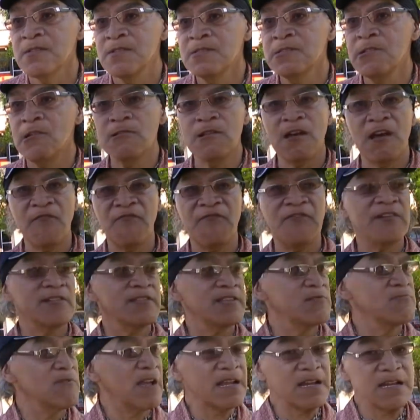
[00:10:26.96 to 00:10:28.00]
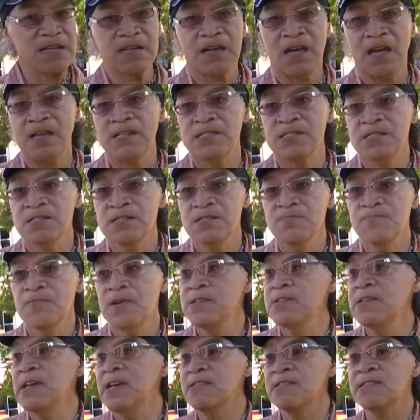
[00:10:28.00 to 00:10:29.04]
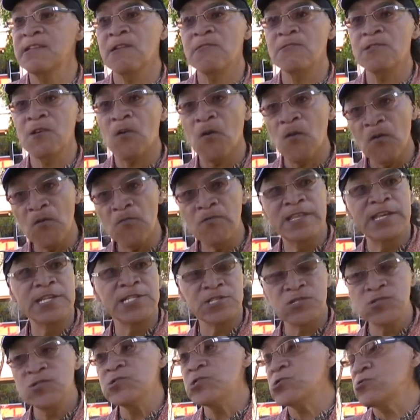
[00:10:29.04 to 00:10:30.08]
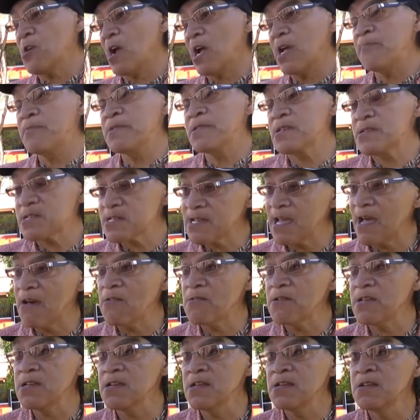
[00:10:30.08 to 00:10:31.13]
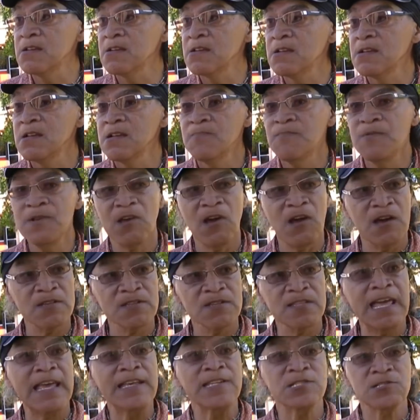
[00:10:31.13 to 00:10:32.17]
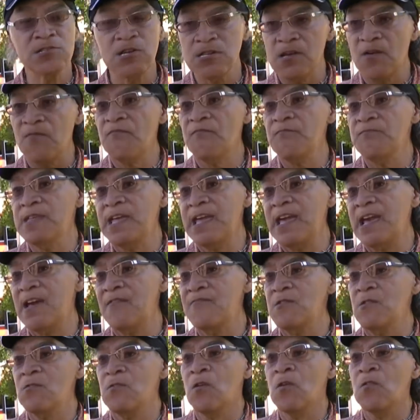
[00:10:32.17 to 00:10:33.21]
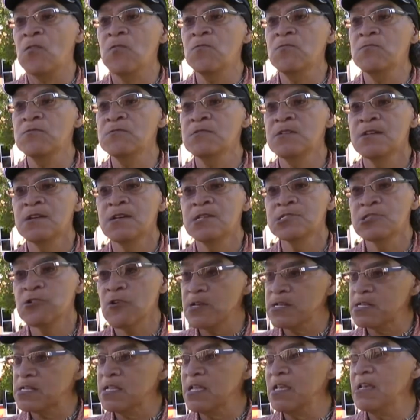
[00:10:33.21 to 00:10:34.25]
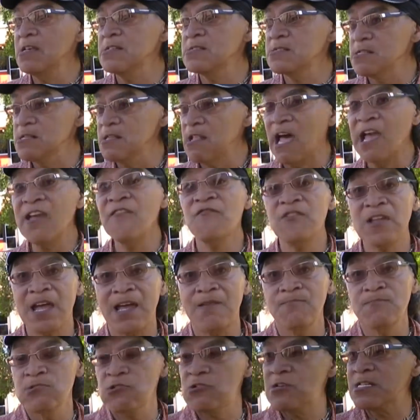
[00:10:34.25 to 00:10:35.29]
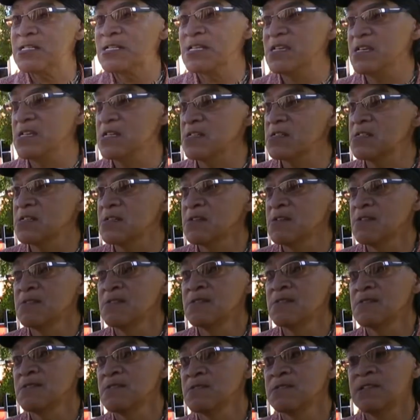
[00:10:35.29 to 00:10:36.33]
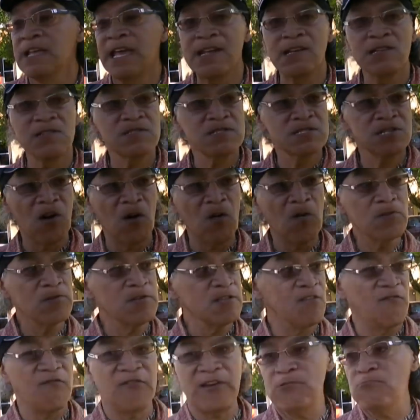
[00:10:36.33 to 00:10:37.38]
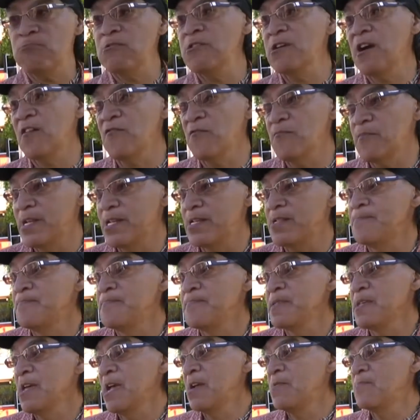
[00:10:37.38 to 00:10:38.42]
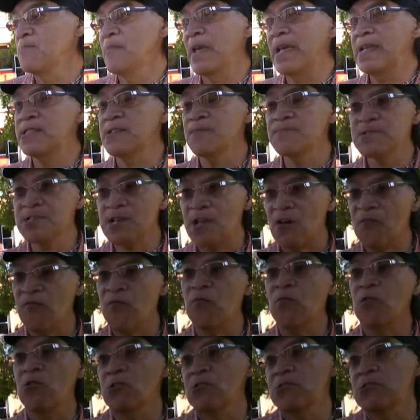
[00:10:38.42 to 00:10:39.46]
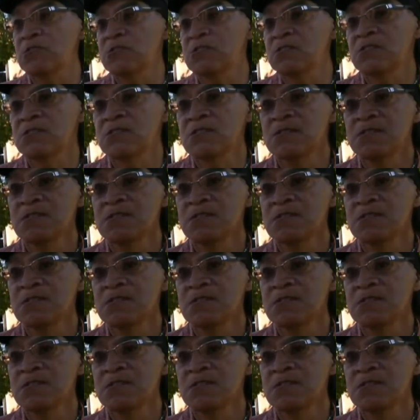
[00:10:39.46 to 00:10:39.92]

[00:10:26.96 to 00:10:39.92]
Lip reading: They're not federally recognized, but yet they're the only true tribe in this county because they stood up, they had their own trustees, lifetime trustees. They didn't go to the federal government and made themselves lords.